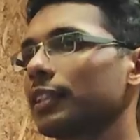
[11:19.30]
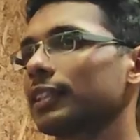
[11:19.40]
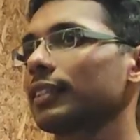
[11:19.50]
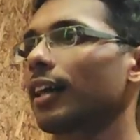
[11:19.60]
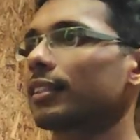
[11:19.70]

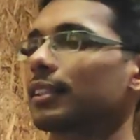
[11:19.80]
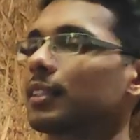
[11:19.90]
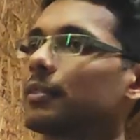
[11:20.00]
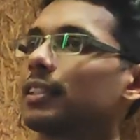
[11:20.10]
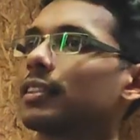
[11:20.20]
just
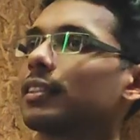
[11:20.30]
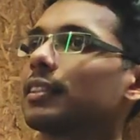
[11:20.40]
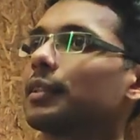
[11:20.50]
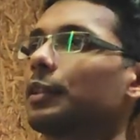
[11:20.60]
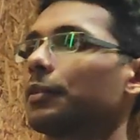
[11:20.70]
tasked with
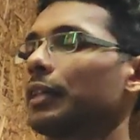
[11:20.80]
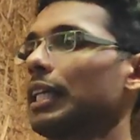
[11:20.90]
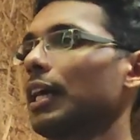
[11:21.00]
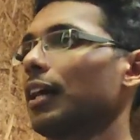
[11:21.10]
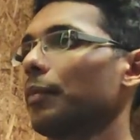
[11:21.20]

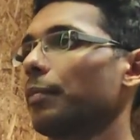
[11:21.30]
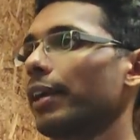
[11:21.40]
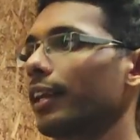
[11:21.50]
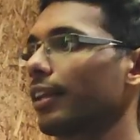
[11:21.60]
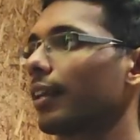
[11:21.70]

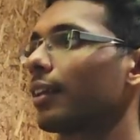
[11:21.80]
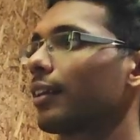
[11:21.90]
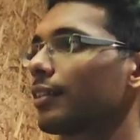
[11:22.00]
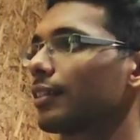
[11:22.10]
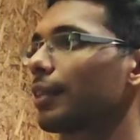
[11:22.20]
predicting
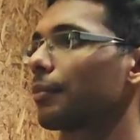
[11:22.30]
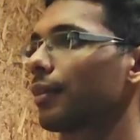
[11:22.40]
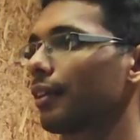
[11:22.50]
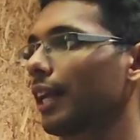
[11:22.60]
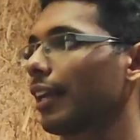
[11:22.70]

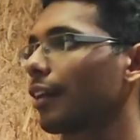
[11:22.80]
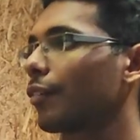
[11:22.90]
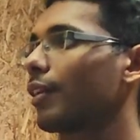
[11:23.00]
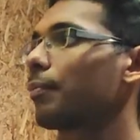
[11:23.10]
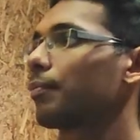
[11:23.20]
some data
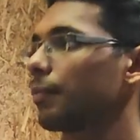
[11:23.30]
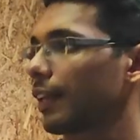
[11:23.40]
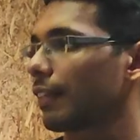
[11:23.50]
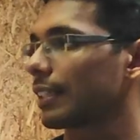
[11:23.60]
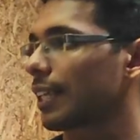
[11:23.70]
from
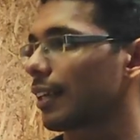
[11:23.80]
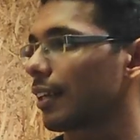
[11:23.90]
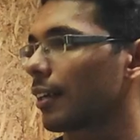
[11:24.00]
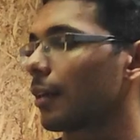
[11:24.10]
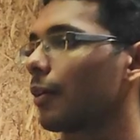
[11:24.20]
previous
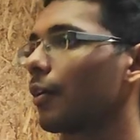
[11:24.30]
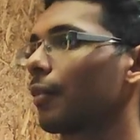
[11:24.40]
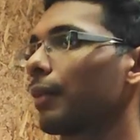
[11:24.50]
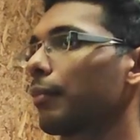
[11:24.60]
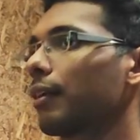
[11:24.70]
data, or
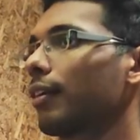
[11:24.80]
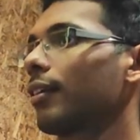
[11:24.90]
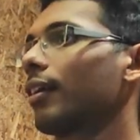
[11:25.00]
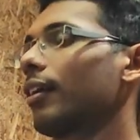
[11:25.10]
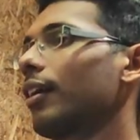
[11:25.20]

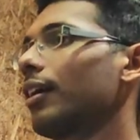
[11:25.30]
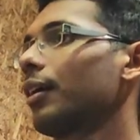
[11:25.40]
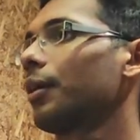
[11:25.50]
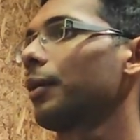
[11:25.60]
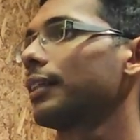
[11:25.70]
maybe
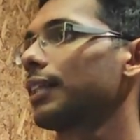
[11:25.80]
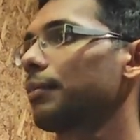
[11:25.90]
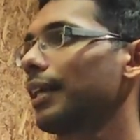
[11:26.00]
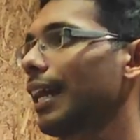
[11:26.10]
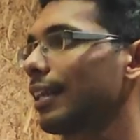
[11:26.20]
doing
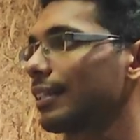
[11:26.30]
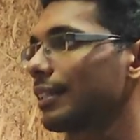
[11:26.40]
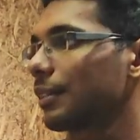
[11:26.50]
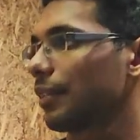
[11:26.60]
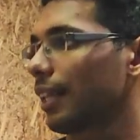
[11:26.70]
some
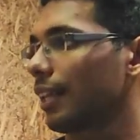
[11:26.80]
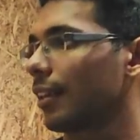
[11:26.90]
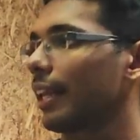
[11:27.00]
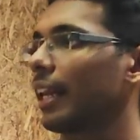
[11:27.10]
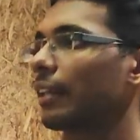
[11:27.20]
analysis on
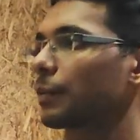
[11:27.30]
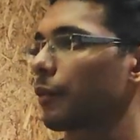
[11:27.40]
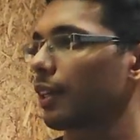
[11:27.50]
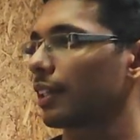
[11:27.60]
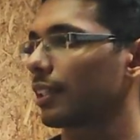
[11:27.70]
data
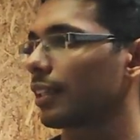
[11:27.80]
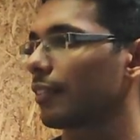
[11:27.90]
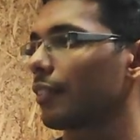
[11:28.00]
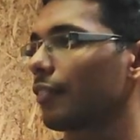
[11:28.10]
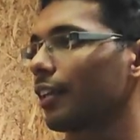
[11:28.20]
exploration,
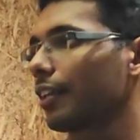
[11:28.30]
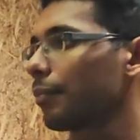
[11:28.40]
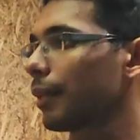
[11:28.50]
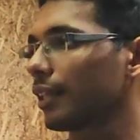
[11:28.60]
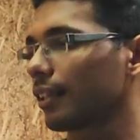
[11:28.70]
very
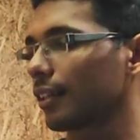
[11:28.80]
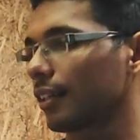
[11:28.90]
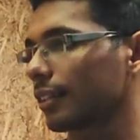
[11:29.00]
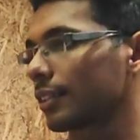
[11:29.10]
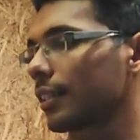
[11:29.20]
menial
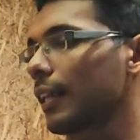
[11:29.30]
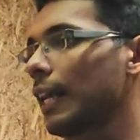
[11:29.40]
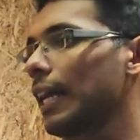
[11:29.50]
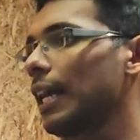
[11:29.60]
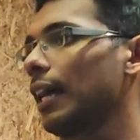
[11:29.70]
tasks.
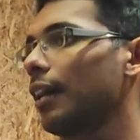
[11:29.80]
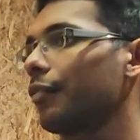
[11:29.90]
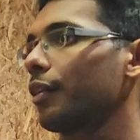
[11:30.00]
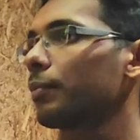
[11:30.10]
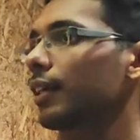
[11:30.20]

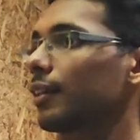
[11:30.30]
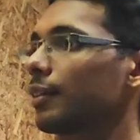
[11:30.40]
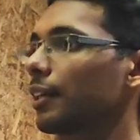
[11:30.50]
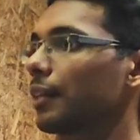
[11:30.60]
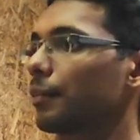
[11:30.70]
From there
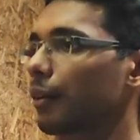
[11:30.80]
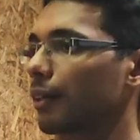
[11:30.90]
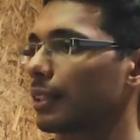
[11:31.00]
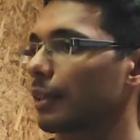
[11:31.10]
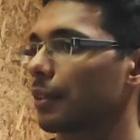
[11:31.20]
you can
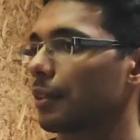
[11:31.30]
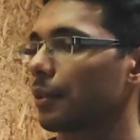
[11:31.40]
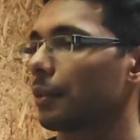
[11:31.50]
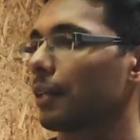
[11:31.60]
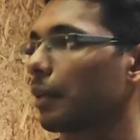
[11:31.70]
progress on
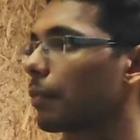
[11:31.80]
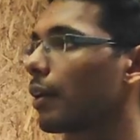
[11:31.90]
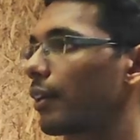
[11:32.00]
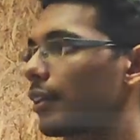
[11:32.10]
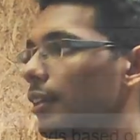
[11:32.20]
to deep
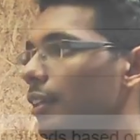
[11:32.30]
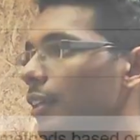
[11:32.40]
learning,